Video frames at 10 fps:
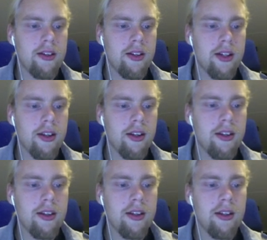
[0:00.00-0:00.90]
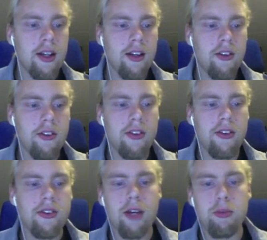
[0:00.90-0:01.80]
I think the next
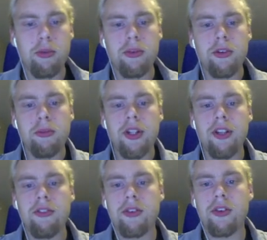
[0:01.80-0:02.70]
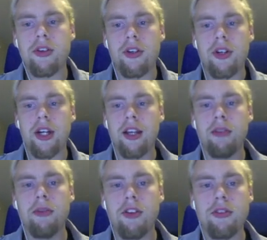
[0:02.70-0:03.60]
step would be for
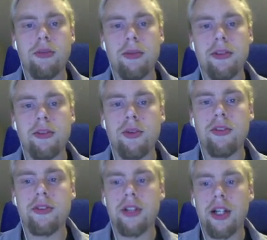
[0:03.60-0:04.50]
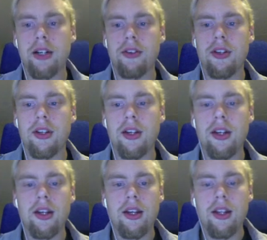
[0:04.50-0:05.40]
enemies to be able to move around.
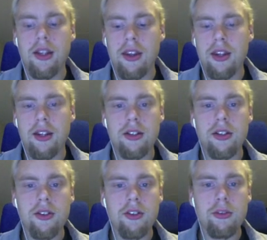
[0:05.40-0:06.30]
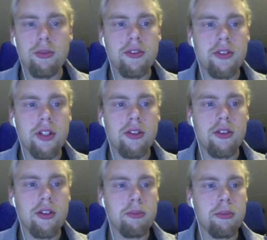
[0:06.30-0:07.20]
They are going to move
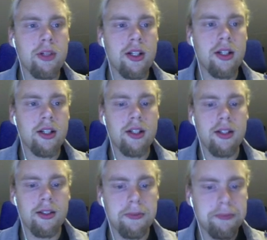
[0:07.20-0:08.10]
around by